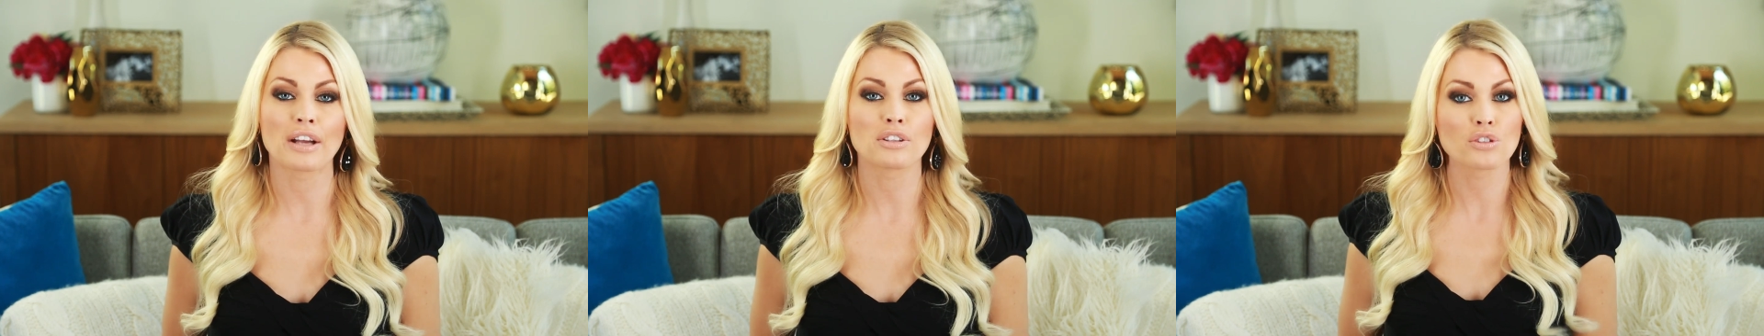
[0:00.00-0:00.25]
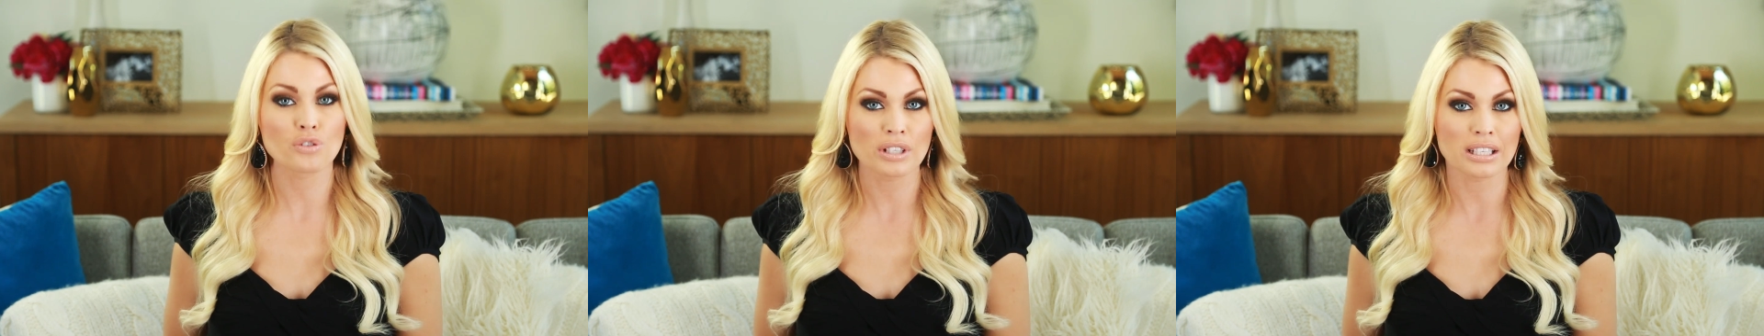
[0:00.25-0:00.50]
and
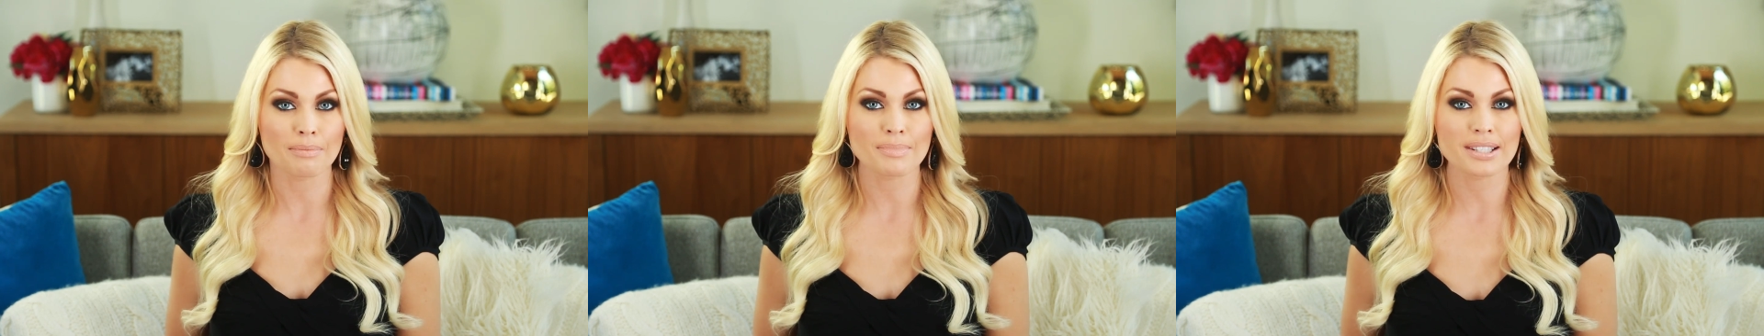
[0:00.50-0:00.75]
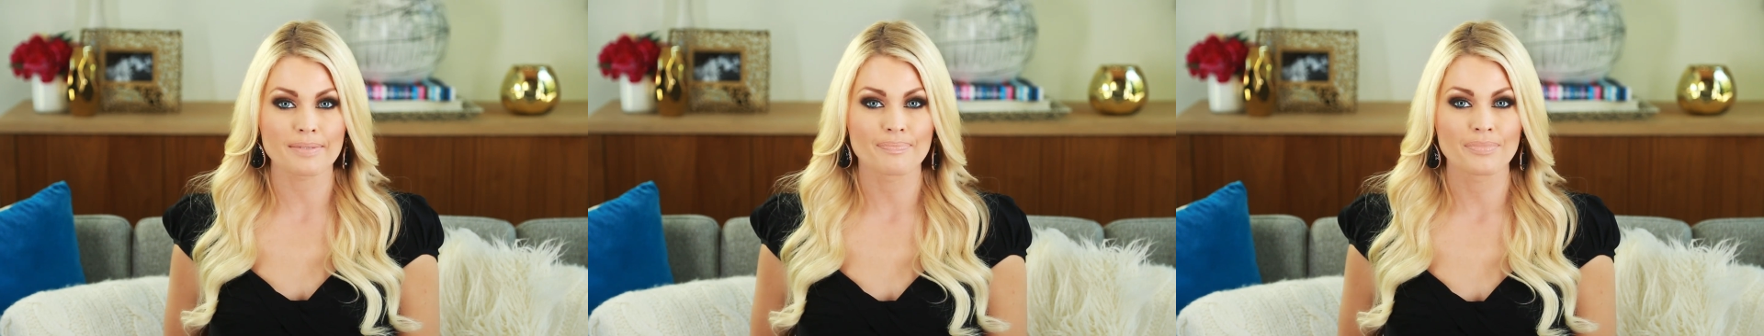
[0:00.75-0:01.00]
your
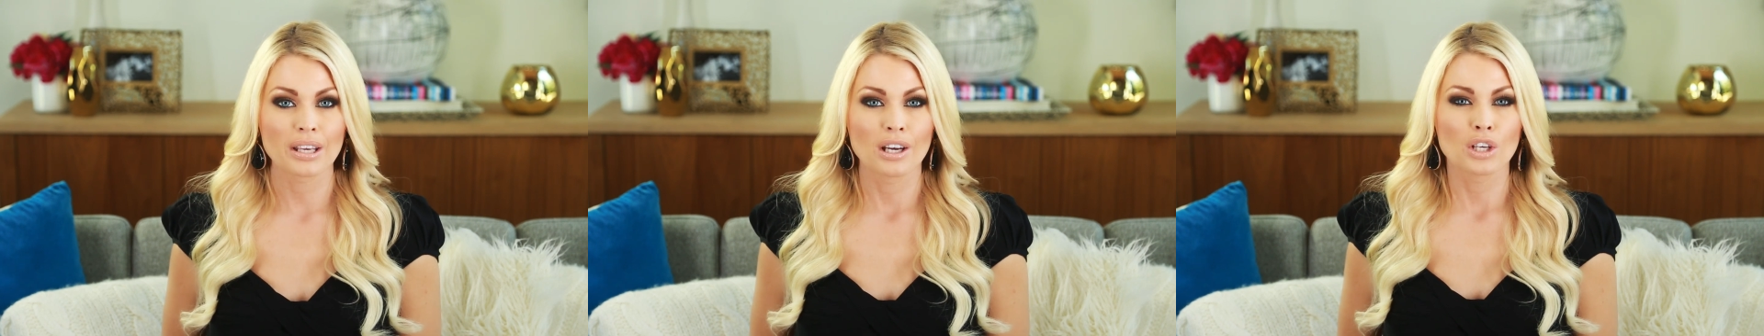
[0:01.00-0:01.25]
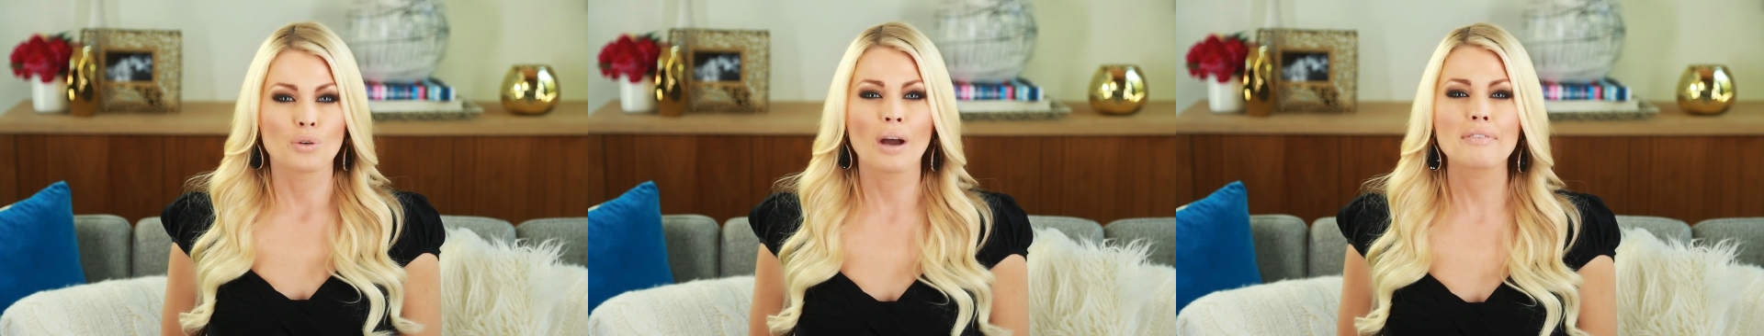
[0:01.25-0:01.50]
dreams.
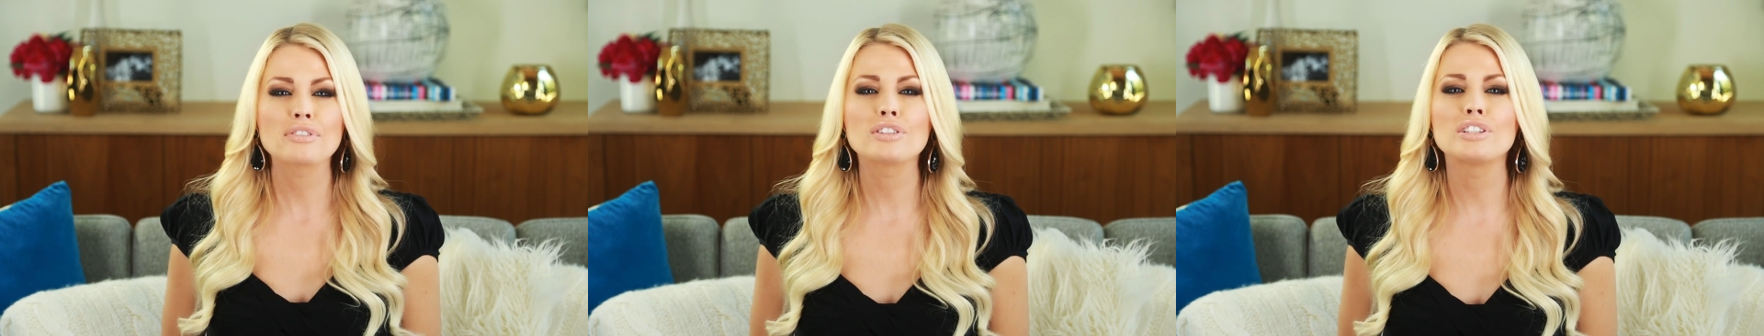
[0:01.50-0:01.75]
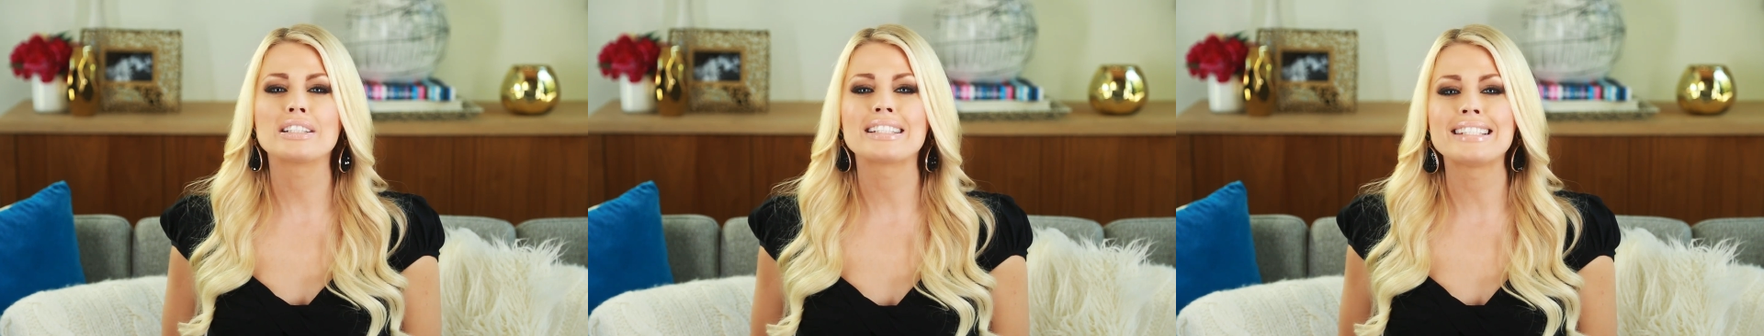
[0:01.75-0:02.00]
You have to
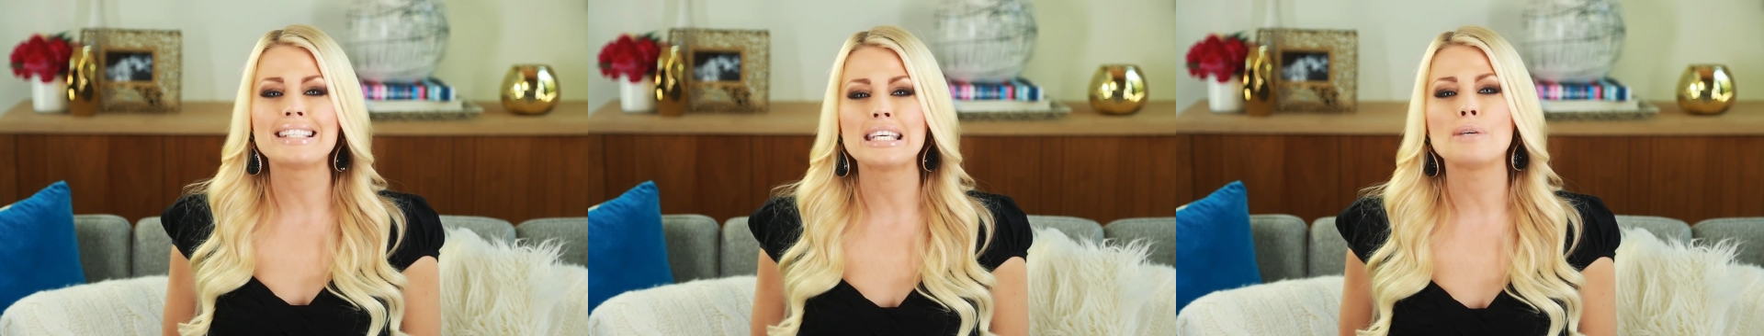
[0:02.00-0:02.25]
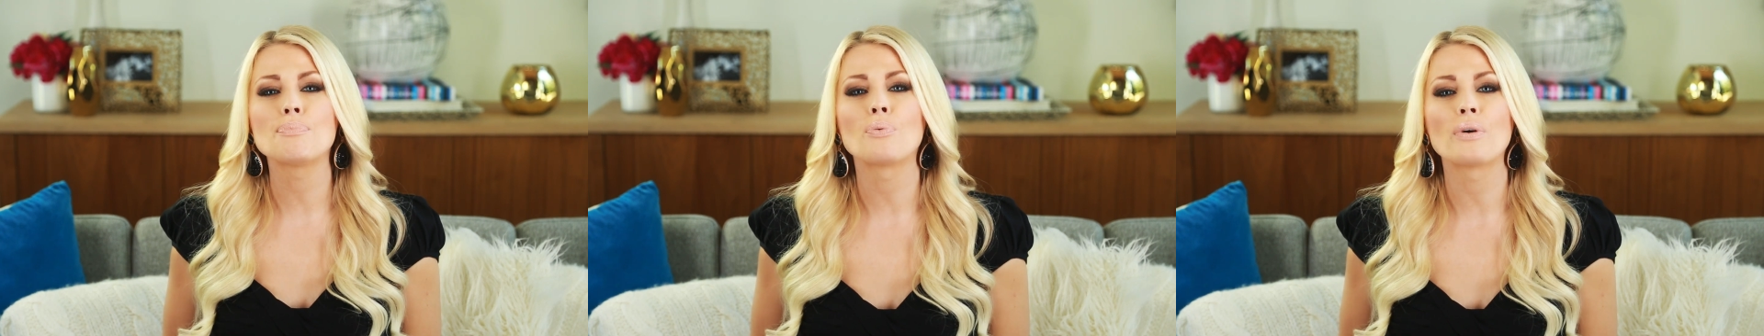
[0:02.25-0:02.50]
look
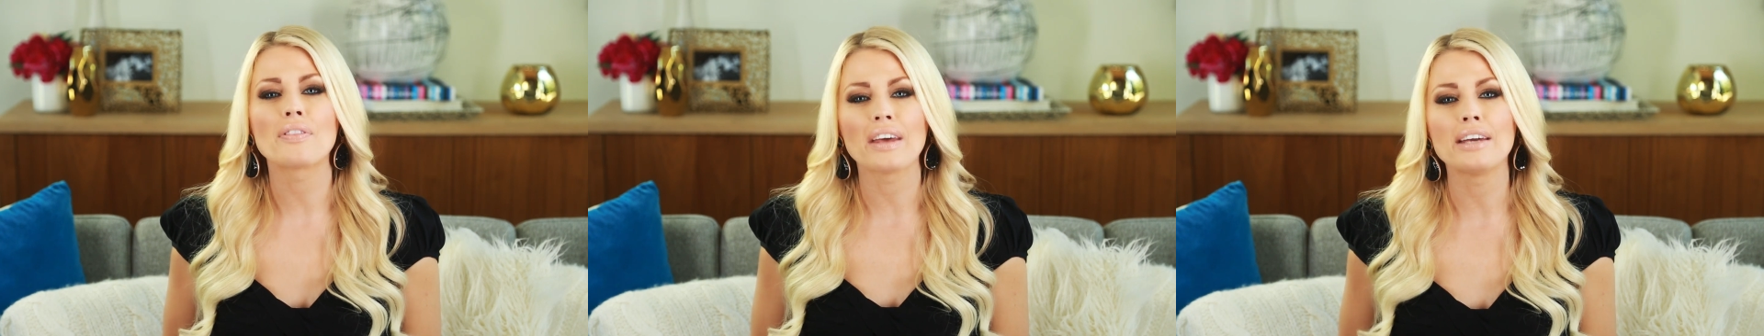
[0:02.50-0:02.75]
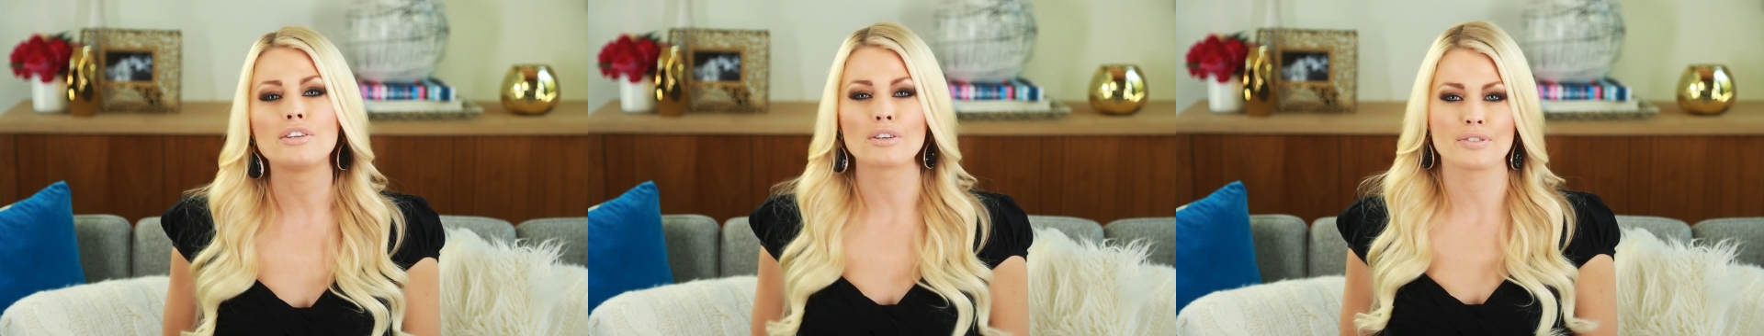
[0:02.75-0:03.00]
deep within